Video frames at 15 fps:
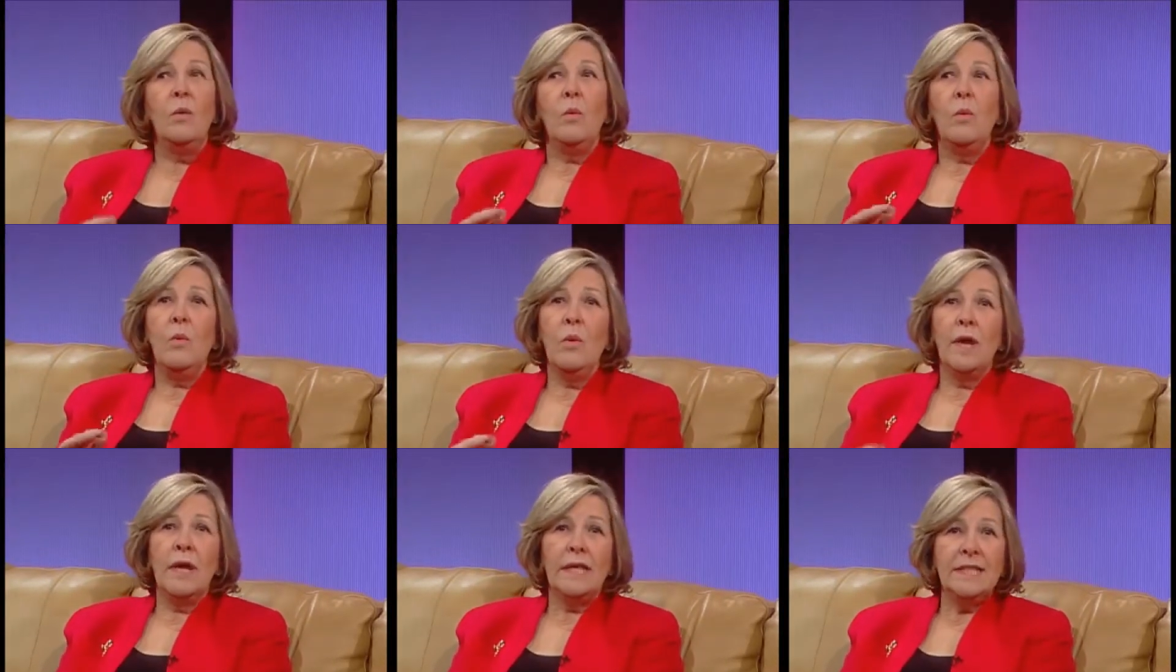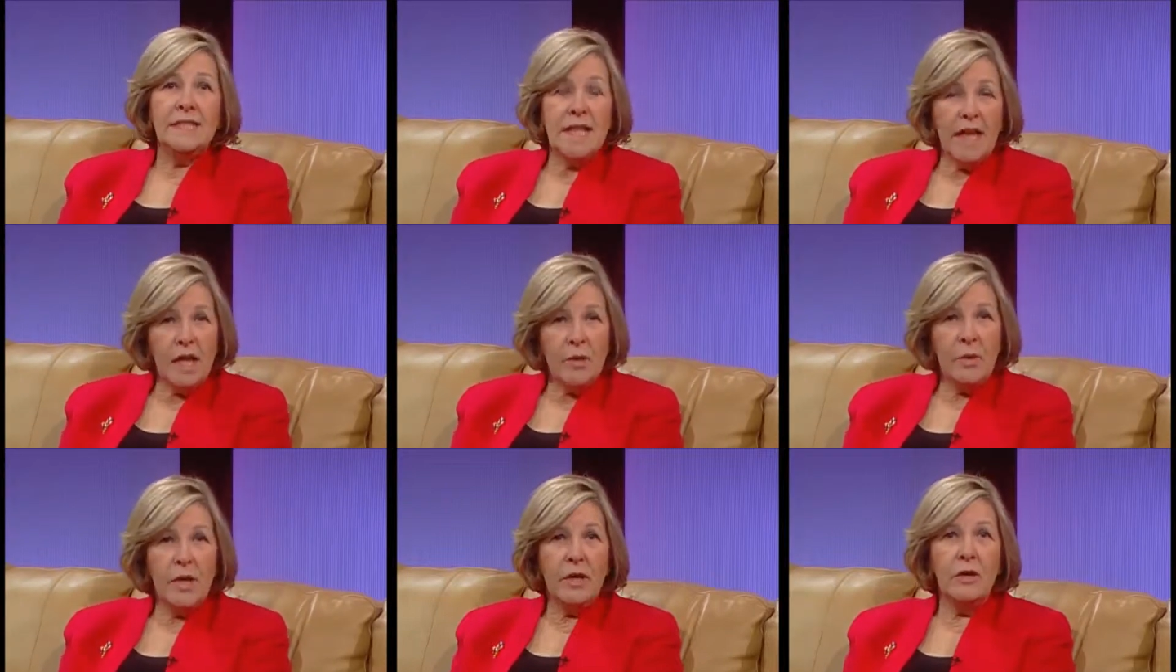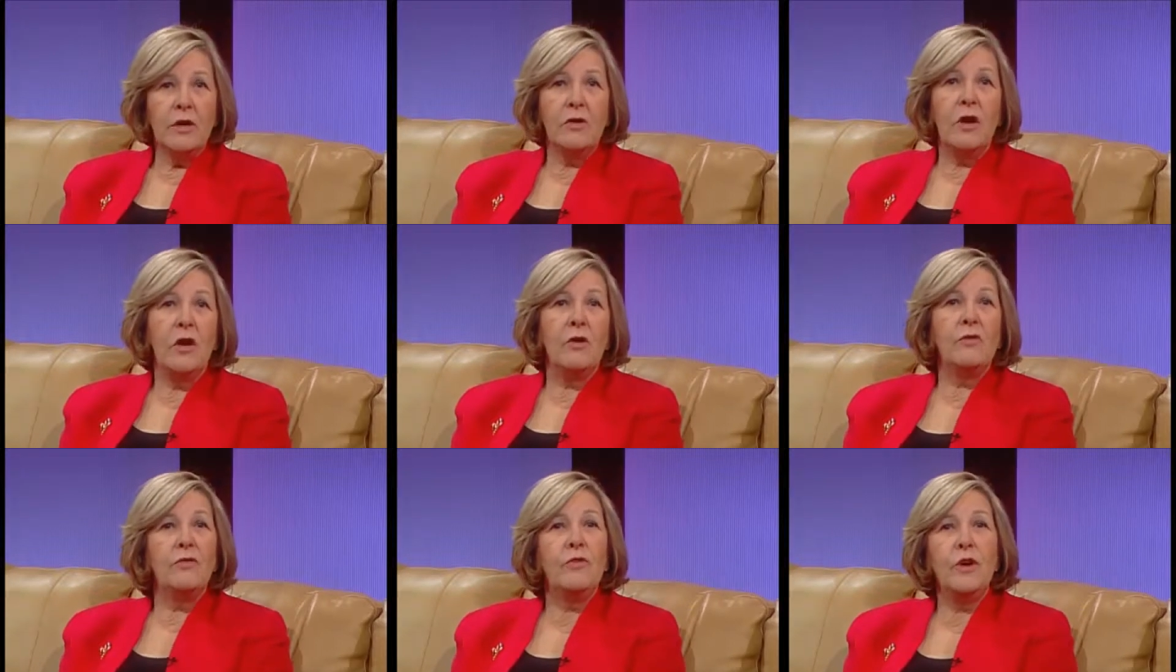What I say about
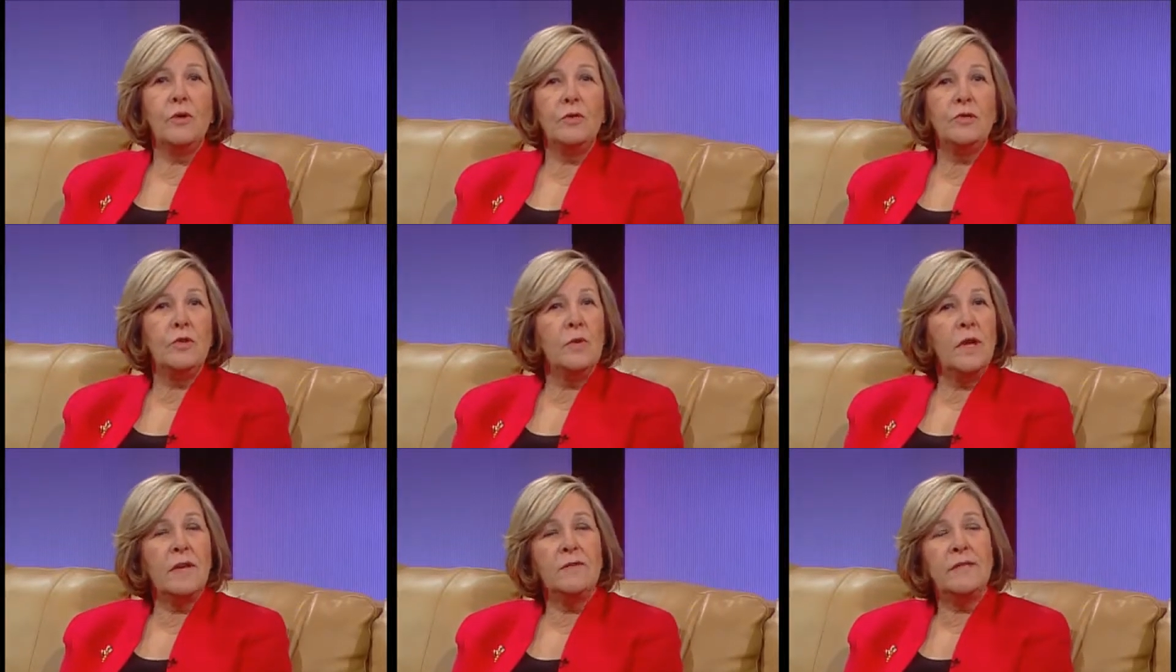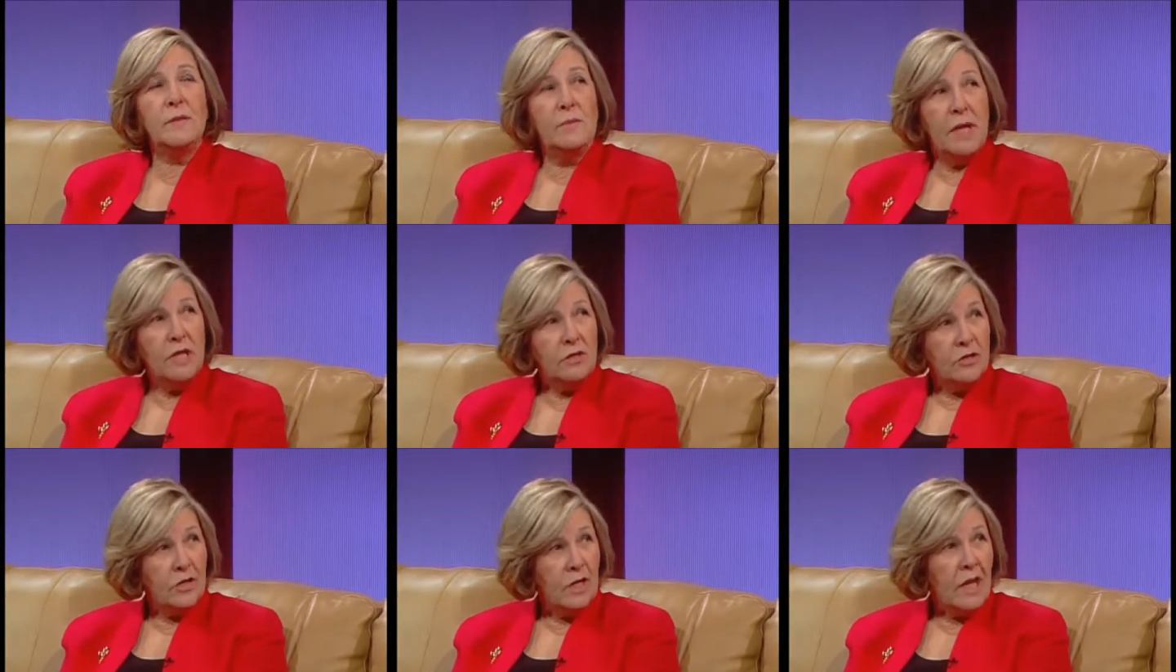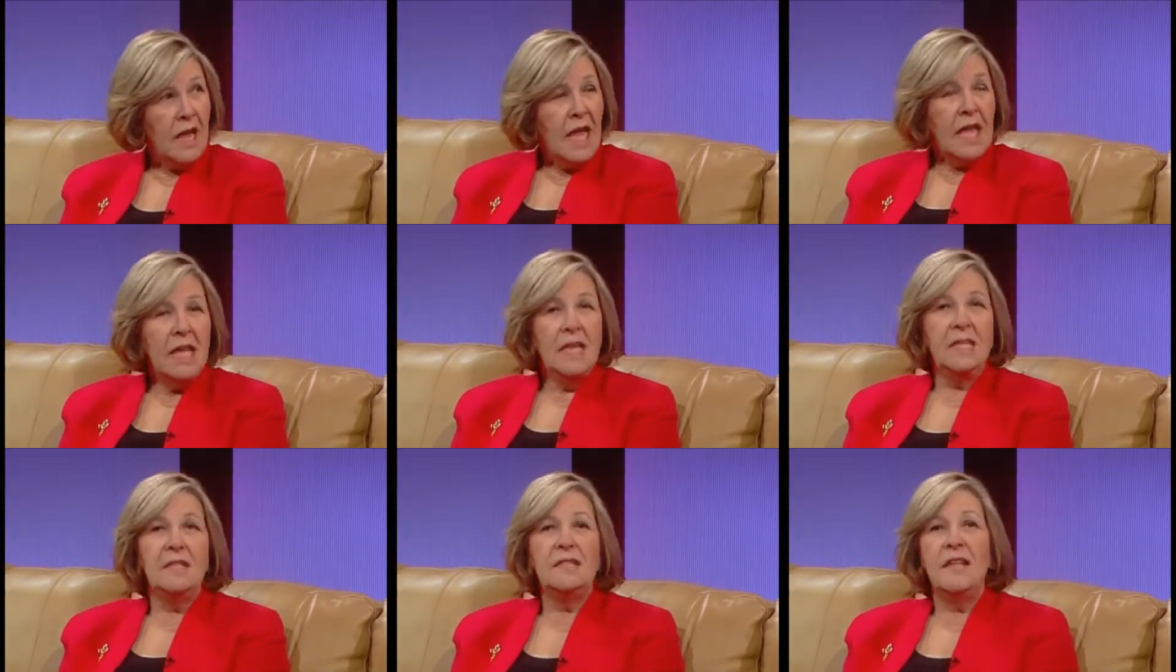our folks who have dementia
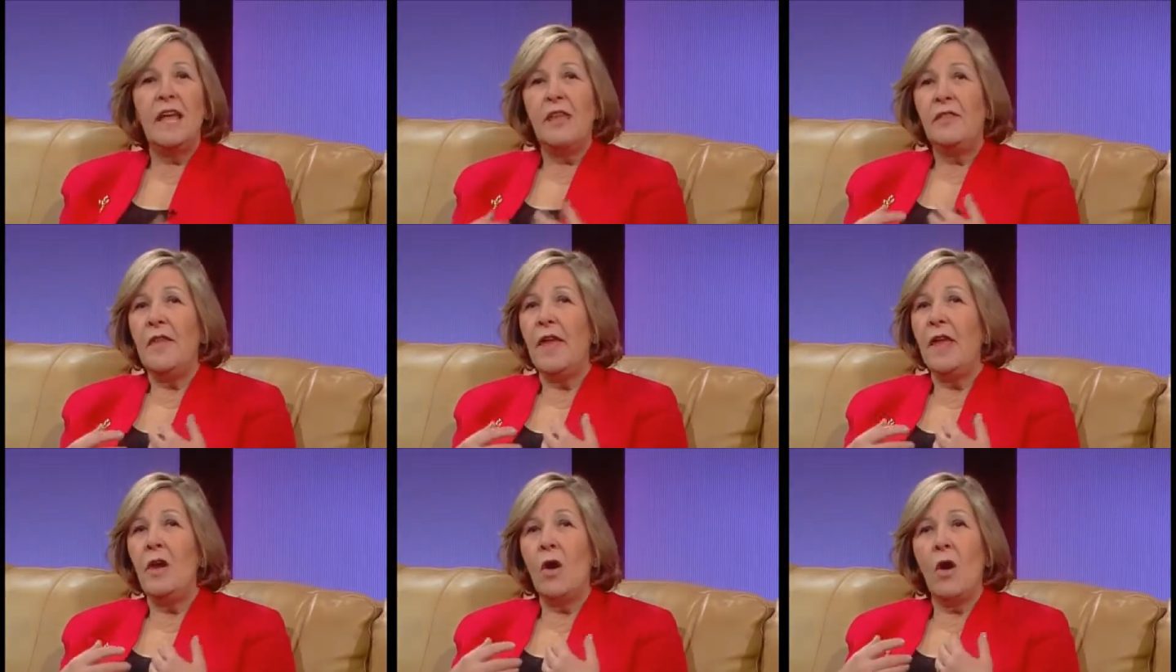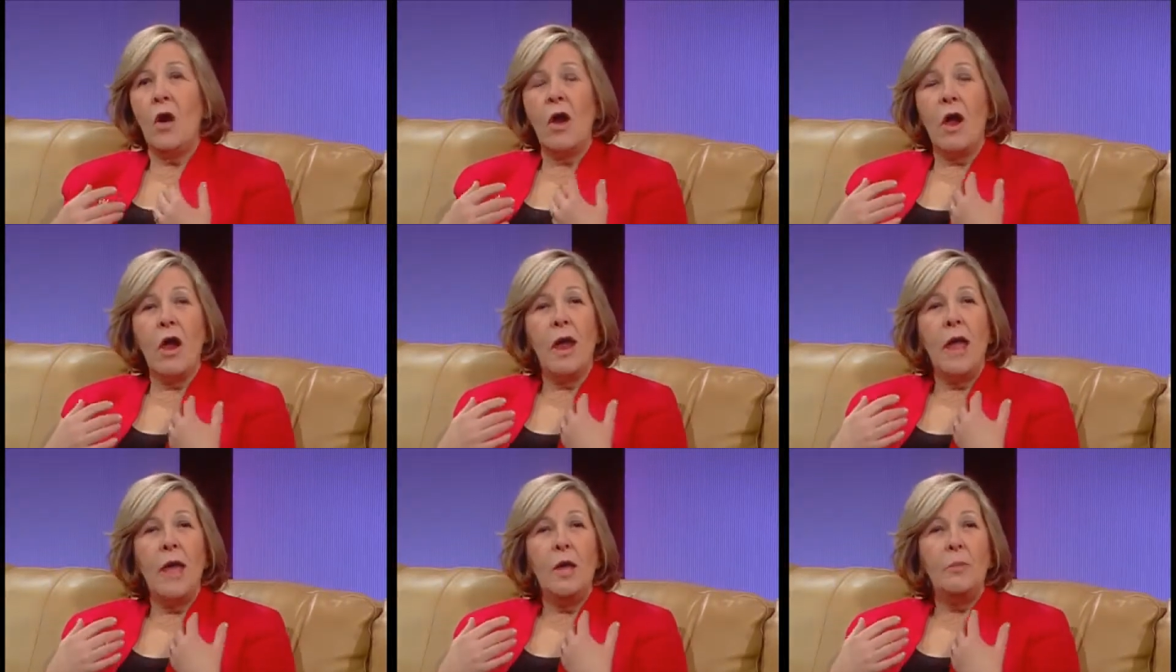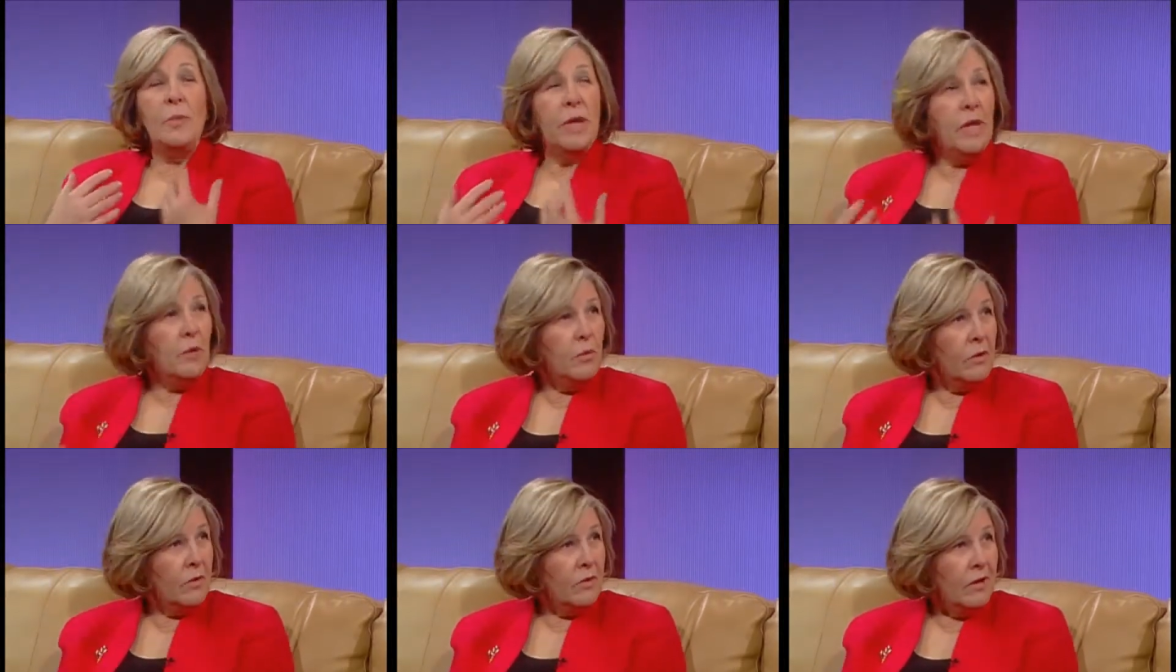is that they are
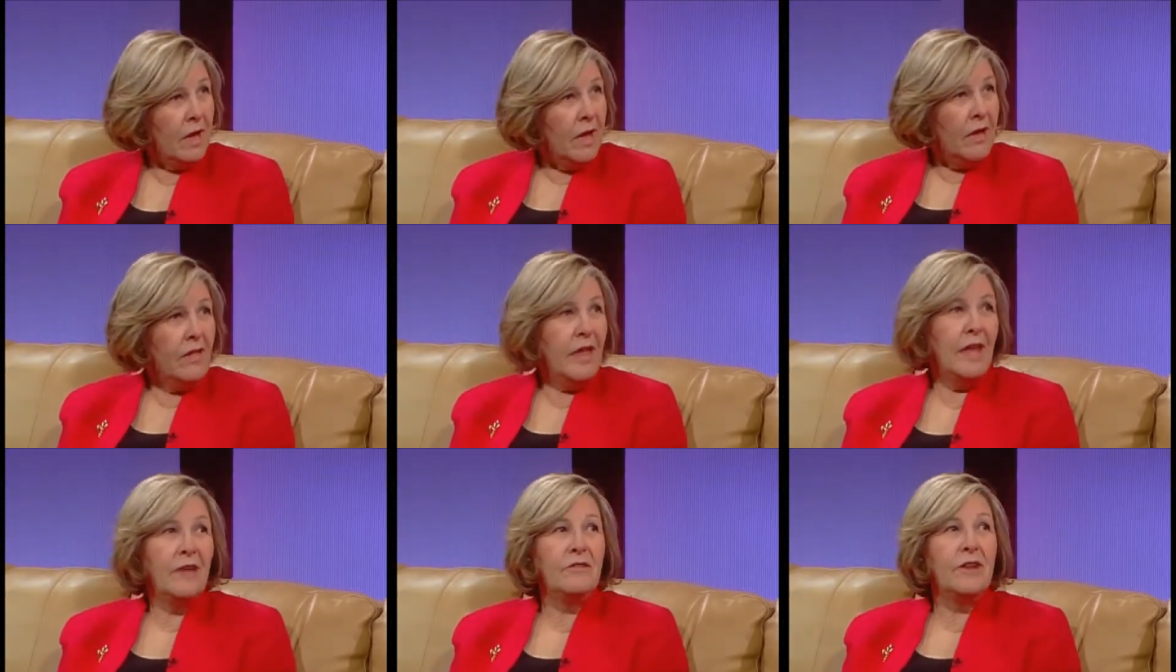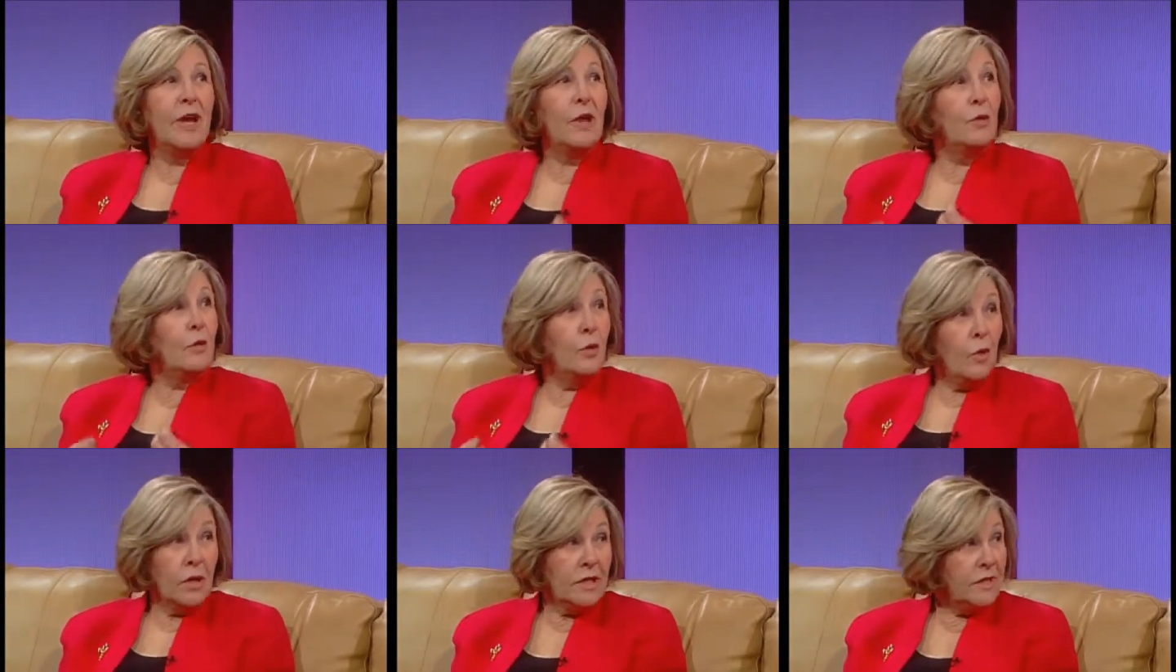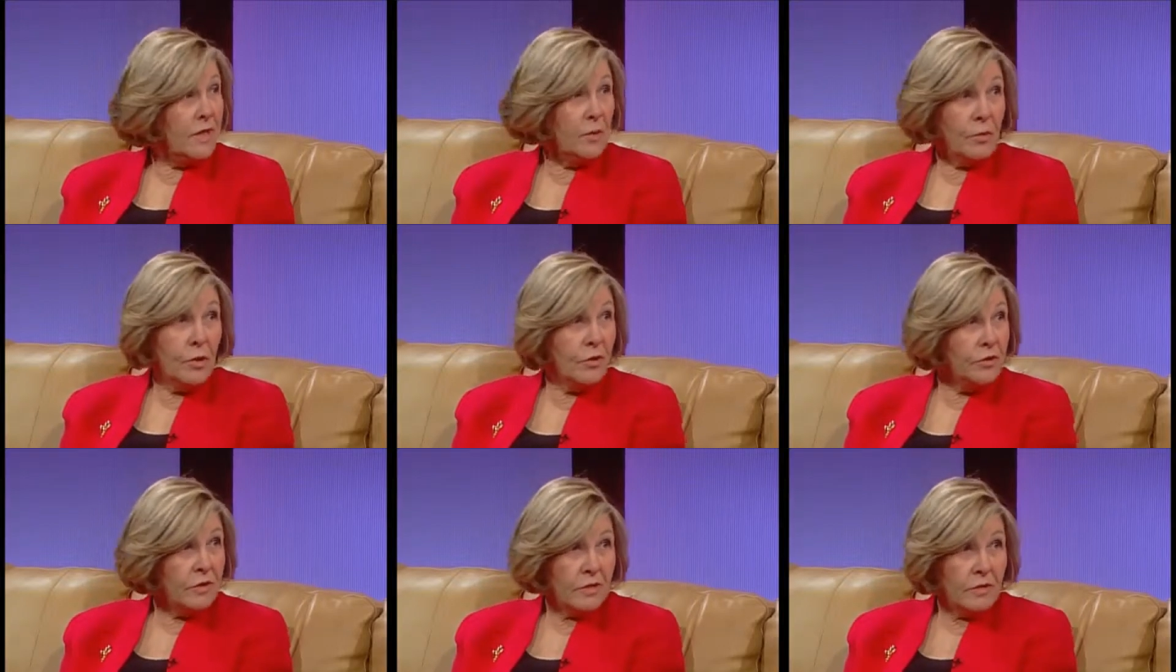people. They have not lost their
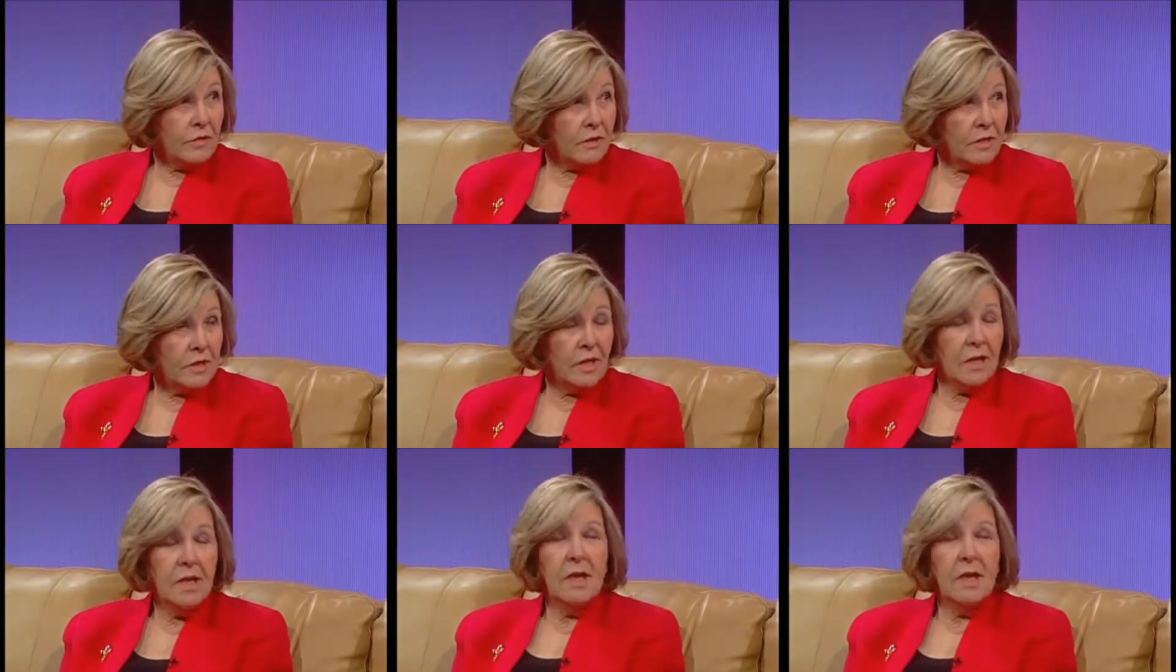personhood.